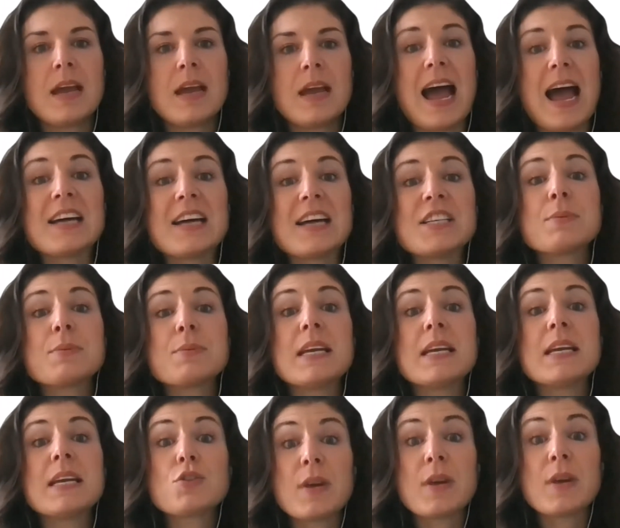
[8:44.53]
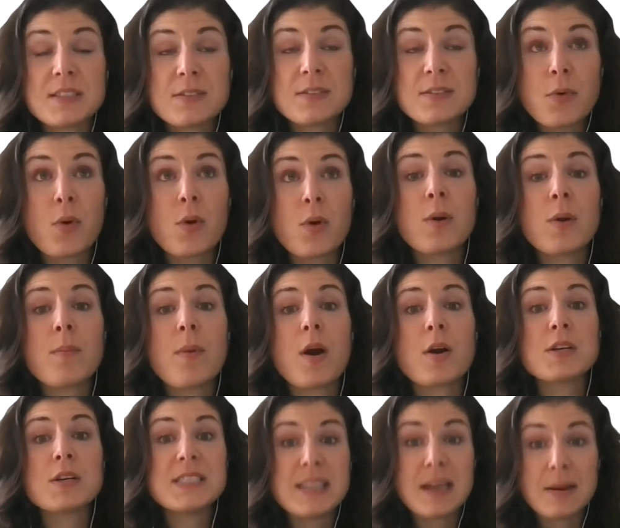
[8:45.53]
As we transform
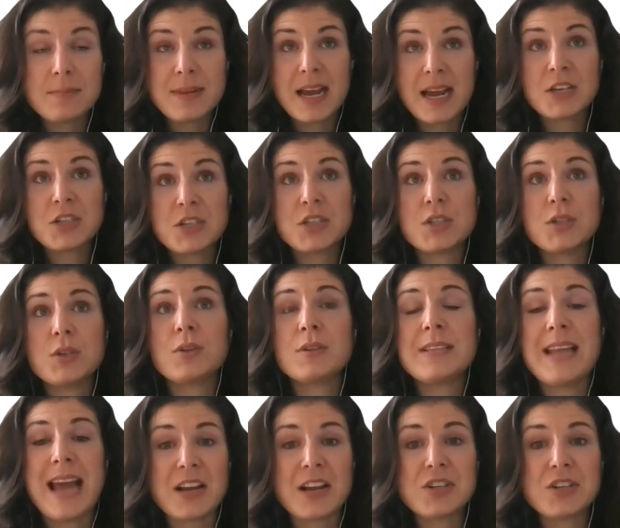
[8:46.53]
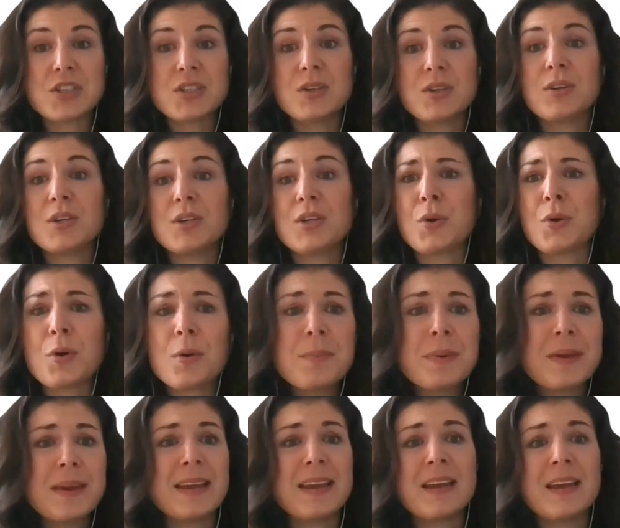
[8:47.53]
our subnational, national,
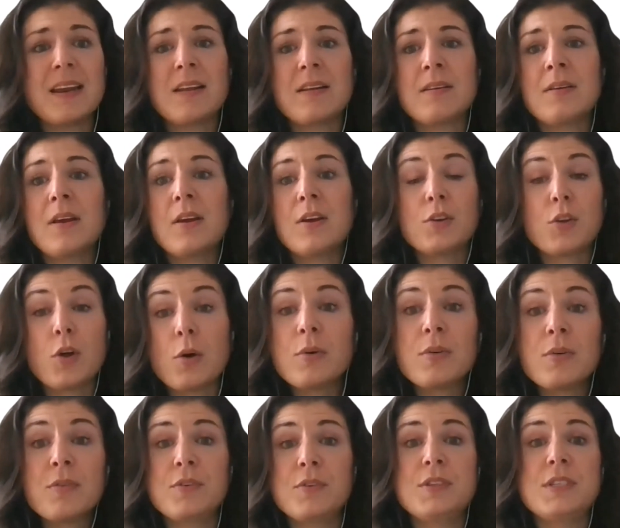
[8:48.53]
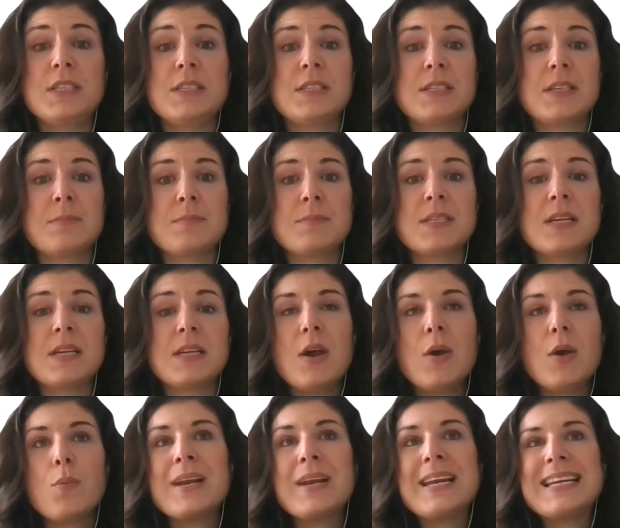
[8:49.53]
European, and global food systems,
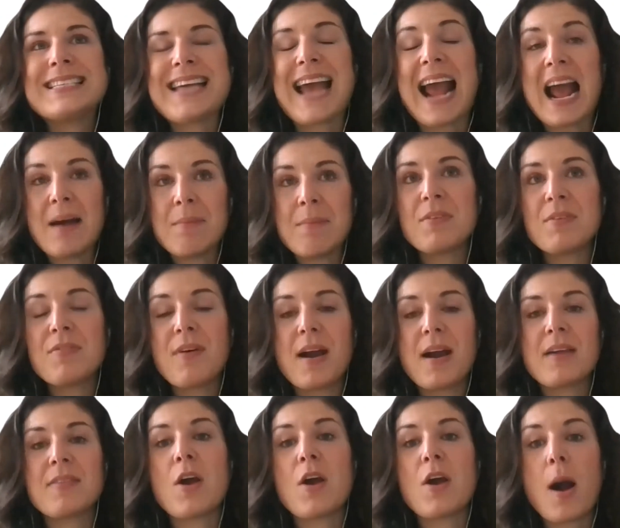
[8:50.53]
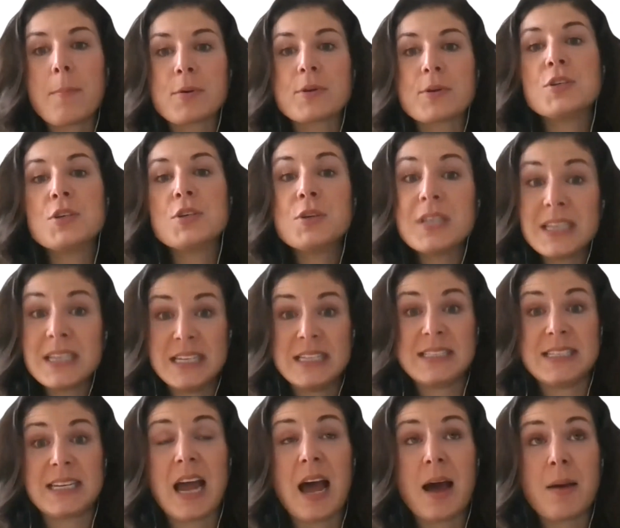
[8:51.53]
we need to amplify the opportunities
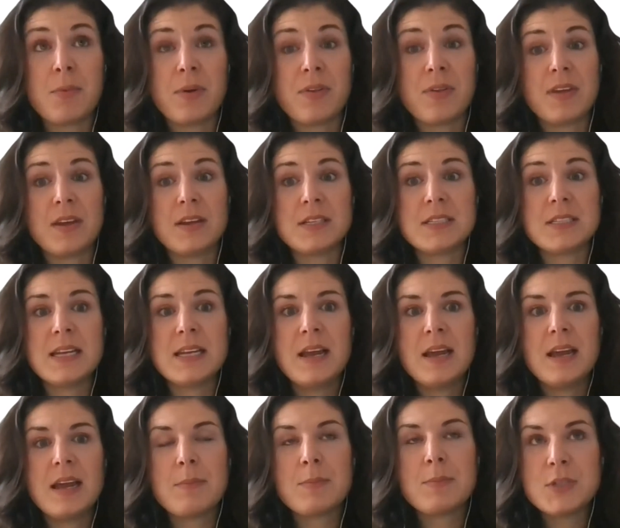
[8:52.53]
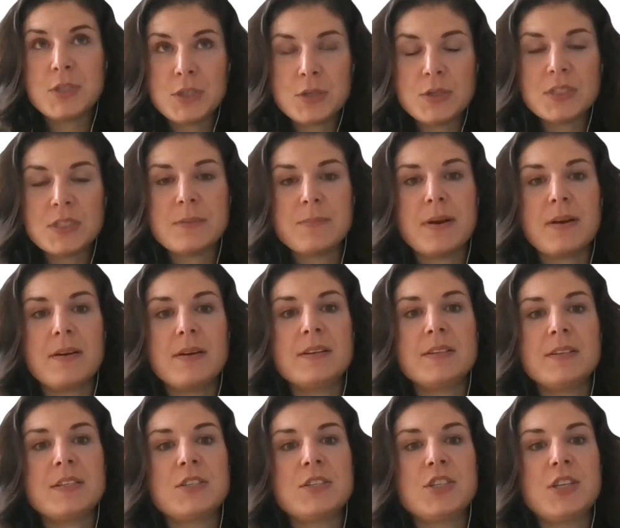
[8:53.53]
that come with this and reduce the barriers
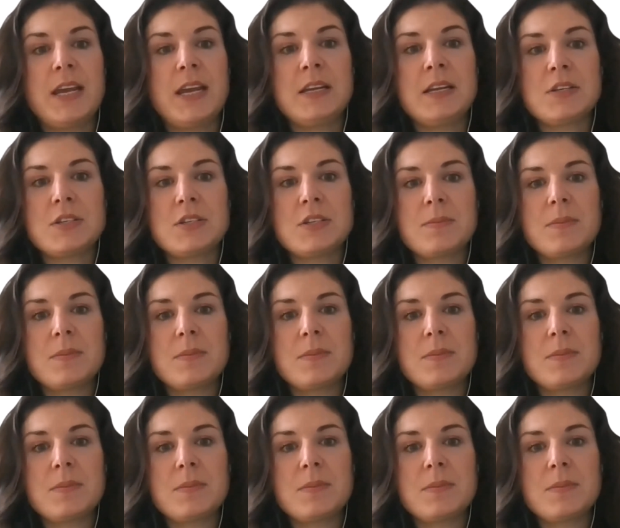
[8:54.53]
to change.